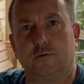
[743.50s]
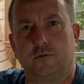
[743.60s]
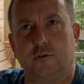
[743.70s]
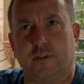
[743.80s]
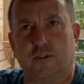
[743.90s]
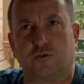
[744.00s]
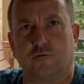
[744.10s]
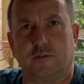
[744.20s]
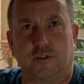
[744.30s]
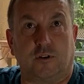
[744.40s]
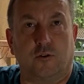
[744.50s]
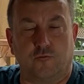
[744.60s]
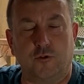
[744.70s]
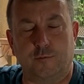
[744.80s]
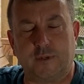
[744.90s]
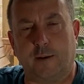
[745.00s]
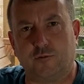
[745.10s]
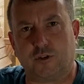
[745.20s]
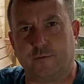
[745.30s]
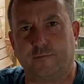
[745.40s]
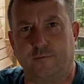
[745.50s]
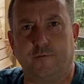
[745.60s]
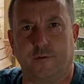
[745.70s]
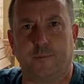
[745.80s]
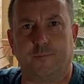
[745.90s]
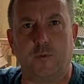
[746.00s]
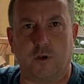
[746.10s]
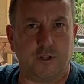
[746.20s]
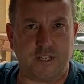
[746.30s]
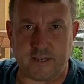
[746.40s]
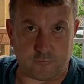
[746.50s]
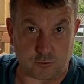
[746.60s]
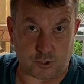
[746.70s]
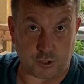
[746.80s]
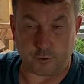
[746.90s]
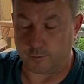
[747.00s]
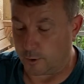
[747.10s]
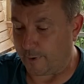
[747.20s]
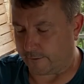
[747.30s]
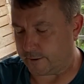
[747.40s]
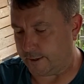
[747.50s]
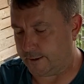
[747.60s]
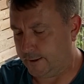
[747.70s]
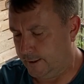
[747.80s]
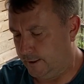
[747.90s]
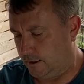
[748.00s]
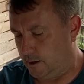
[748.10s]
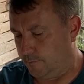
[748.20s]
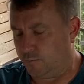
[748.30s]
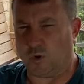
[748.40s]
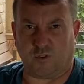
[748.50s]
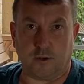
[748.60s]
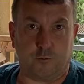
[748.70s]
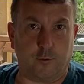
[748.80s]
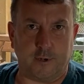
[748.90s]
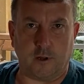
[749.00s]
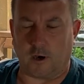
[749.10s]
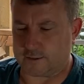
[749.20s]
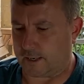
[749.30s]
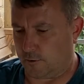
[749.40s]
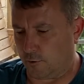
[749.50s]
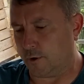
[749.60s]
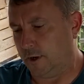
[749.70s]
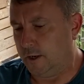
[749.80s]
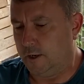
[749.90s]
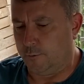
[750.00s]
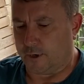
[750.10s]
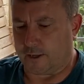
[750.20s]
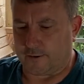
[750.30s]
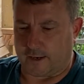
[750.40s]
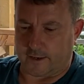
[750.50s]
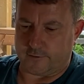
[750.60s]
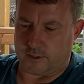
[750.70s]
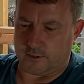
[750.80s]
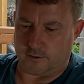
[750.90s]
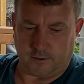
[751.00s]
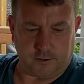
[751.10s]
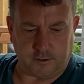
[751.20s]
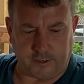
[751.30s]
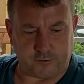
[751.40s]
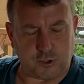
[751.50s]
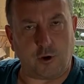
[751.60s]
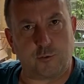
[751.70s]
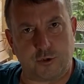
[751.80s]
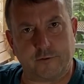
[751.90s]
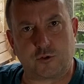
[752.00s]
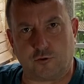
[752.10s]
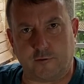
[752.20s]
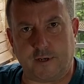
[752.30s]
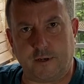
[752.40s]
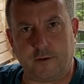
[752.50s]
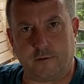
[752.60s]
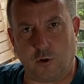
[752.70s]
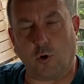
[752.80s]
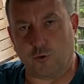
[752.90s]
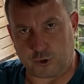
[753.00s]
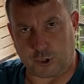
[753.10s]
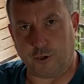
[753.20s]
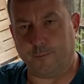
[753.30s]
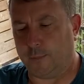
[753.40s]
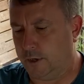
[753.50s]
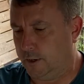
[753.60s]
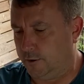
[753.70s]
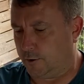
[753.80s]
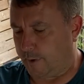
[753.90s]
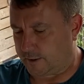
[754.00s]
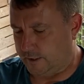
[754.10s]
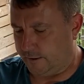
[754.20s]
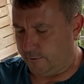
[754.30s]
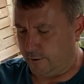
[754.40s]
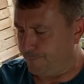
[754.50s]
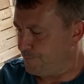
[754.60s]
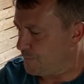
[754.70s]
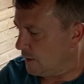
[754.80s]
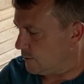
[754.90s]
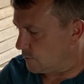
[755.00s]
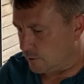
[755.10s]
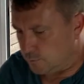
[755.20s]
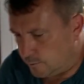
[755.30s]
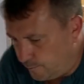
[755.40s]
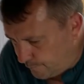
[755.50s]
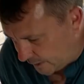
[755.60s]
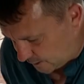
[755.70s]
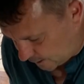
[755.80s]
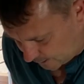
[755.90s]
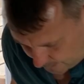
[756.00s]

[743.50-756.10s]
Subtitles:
in storage at room temperature for a year or 2 apparently. Not that it will probably last that long, but that gives you the option of storing long term the bacteria. So basically